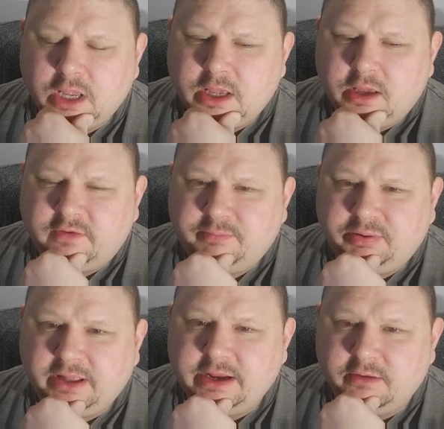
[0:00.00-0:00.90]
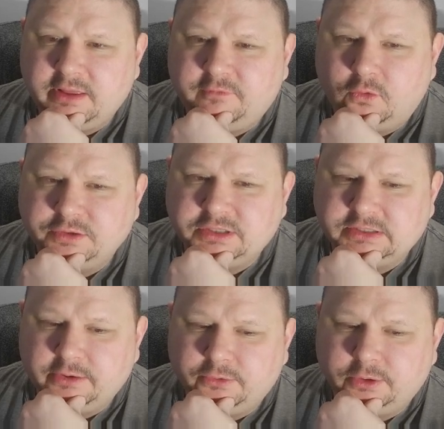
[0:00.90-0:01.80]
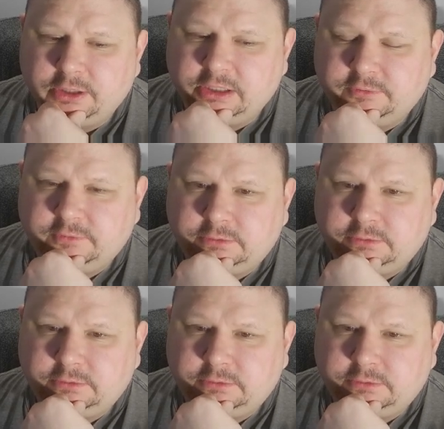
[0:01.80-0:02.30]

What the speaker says: If I play here, that forces that rook off.